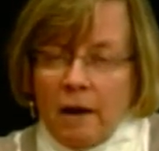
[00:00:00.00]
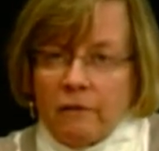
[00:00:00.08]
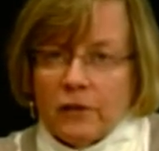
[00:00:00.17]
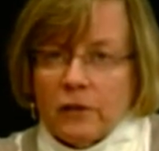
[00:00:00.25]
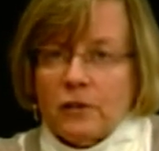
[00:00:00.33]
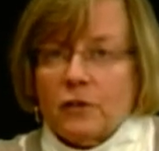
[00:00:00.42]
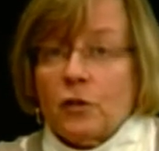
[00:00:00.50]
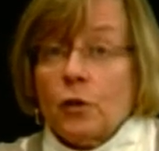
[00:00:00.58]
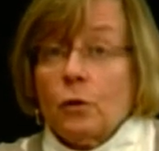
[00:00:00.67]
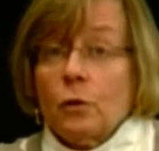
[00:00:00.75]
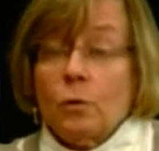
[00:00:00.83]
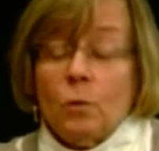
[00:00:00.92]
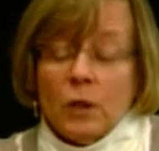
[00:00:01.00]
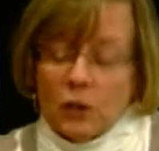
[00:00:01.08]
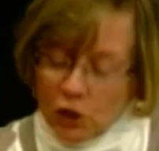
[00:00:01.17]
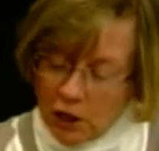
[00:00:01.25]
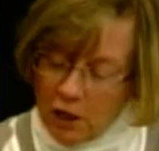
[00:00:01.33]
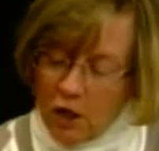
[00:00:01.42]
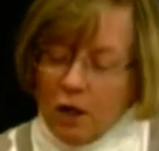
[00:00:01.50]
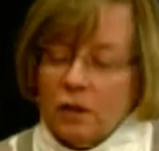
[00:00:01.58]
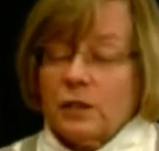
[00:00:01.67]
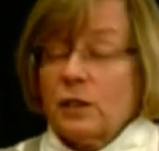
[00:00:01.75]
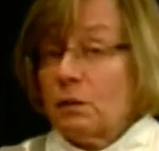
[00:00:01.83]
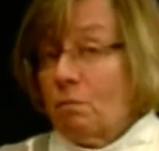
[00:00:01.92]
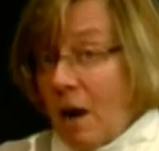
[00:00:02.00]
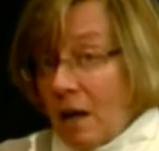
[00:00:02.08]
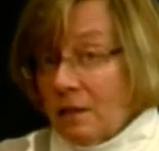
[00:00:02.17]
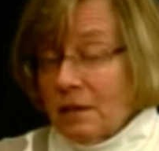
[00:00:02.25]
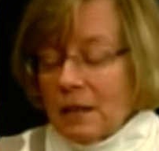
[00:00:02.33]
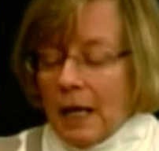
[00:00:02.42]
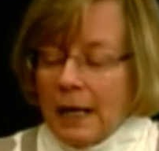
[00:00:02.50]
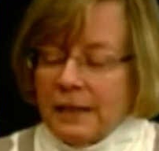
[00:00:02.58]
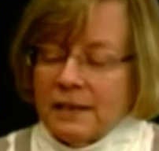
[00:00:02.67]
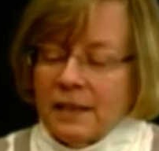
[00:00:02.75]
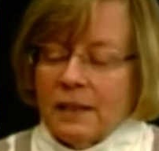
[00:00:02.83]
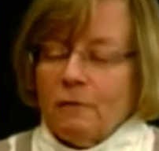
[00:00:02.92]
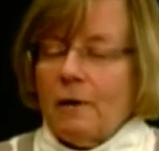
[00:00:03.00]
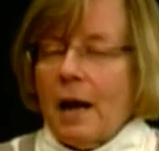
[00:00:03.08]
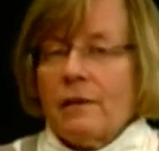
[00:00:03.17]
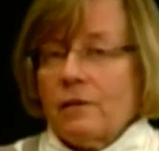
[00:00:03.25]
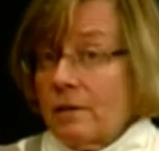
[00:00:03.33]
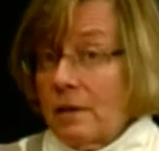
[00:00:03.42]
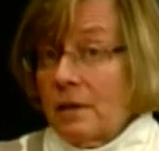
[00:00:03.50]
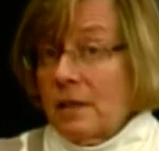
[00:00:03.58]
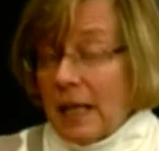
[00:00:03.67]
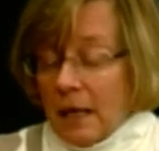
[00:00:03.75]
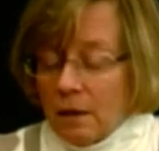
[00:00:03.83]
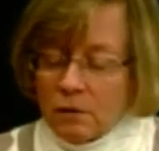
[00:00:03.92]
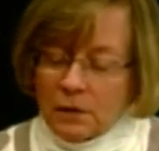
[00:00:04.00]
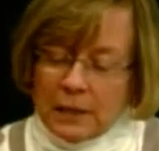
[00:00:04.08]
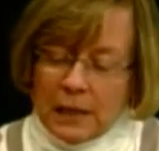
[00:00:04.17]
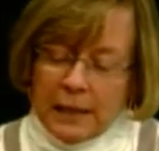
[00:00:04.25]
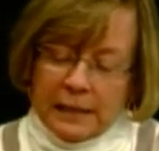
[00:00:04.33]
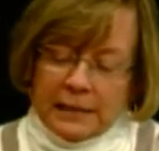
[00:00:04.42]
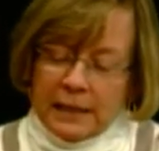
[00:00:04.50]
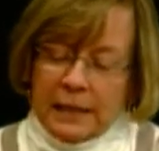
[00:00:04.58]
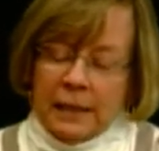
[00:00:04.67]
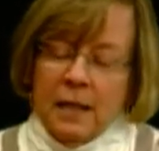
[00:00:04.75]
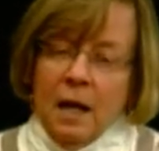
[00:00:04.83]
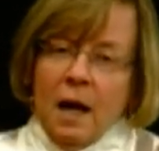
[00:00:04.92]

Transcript: efforts to what she calls smart sizing rather than downsizing.